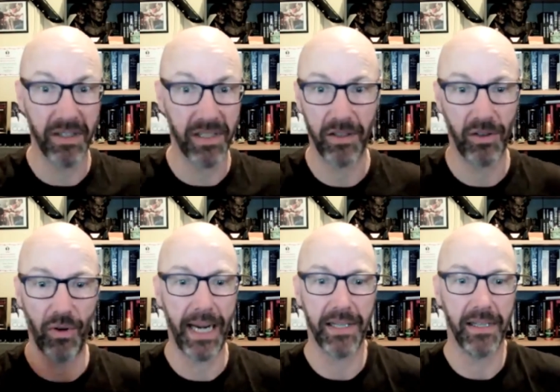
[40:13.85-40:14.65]
just the
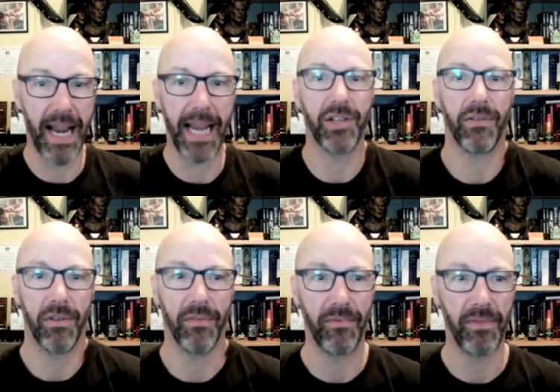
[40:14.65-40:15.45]
greater nature
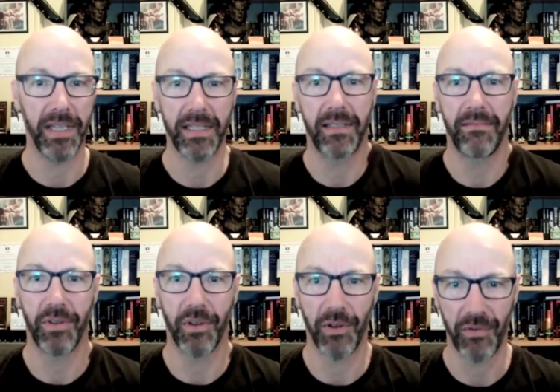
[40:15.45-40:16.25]
of this
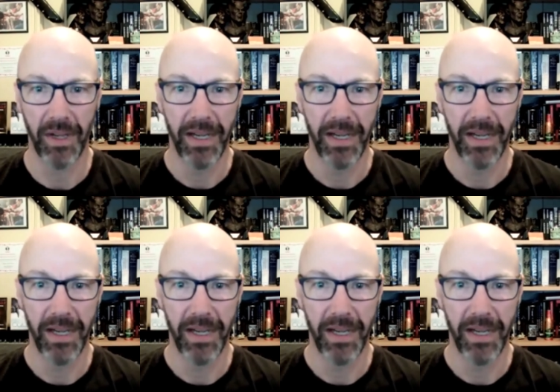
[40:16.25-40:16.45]
sort of